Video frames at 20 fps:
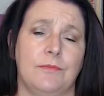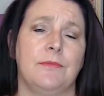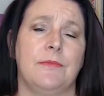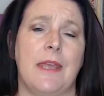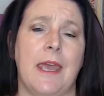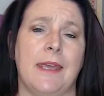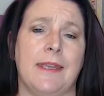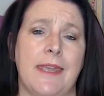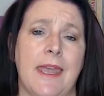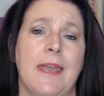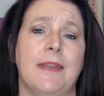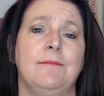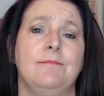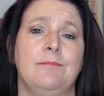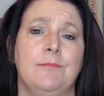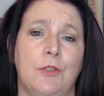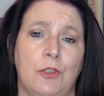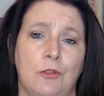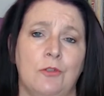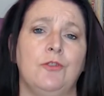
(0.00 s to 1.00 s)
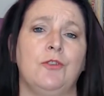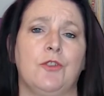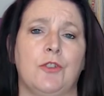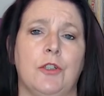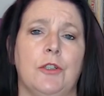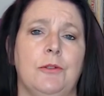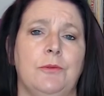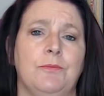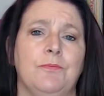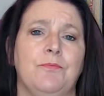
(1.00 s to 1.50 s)
Again,
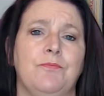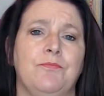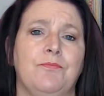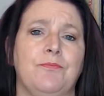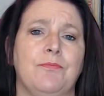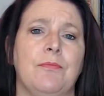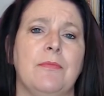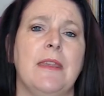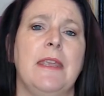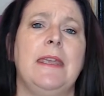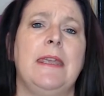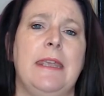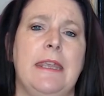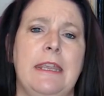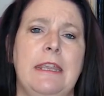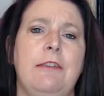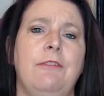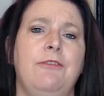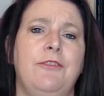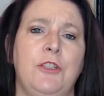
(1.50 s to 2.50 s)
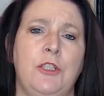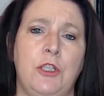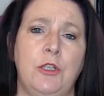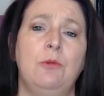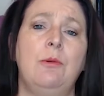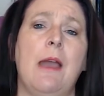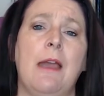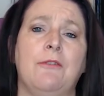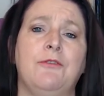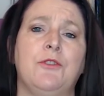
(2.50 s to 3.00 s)
untrue. If
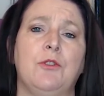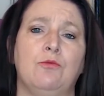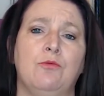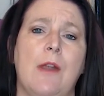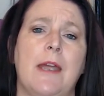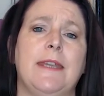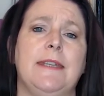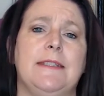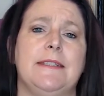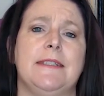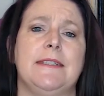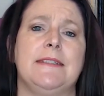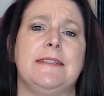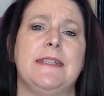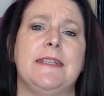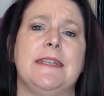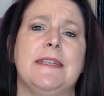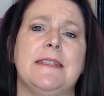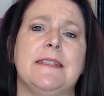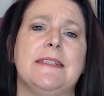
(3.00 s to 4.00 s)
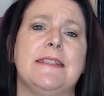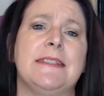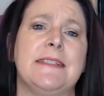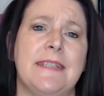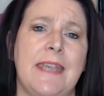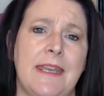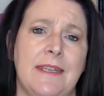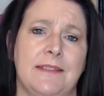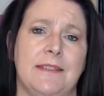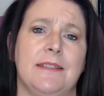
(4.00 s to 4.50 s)
you have the right to
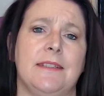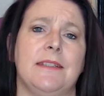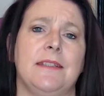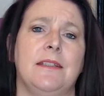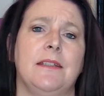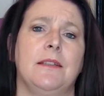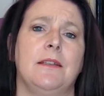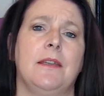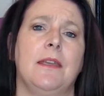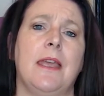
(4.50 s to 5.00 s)
consent